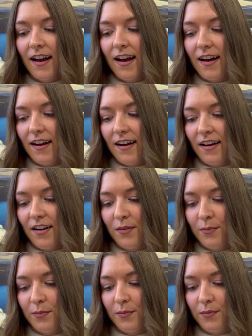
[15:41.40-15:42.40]

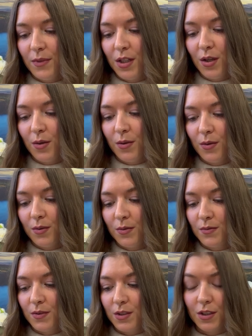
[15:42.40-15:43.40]
you know,
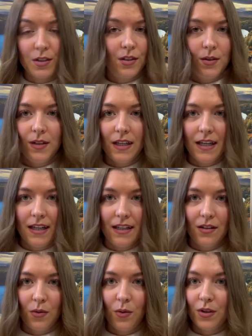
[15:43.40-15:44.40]
your
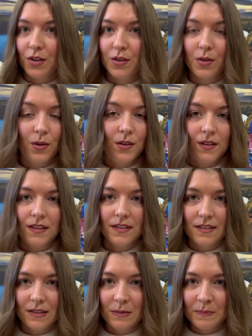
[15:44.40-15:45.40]
union or your
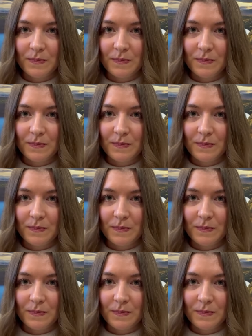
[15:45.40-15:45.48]
goals.